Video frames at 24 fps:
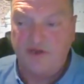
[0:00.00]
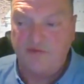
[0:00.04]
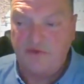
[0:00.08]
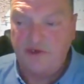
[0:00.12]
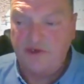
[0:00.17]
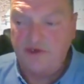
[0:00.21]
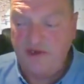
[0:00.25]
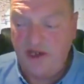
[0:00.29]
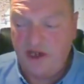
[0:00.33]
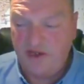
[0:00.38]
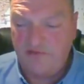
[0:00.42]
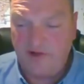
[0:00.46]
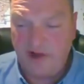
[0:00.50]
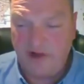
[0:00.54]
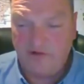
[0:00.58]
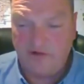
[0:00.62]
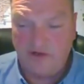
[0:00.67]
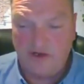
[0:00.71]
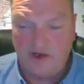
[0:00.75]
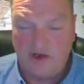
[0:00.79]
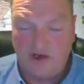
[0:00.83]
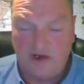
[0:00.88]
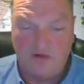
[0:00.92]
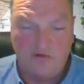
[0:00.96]
When you have
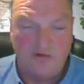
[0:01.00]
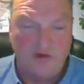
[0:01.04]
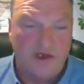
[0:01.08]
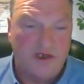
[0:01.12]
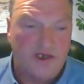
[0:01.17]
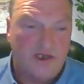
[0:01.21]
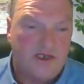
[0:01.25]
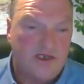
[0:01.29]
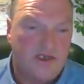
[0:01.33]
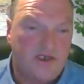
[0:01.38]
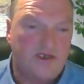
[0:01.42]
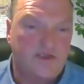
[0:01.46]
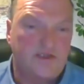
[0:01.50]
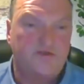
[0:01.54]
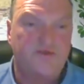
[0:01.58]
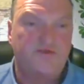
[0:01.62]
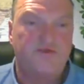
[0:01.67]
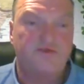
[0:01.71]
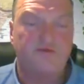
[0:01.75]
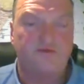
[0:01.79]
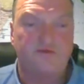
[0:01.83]
alcohol, it gives you a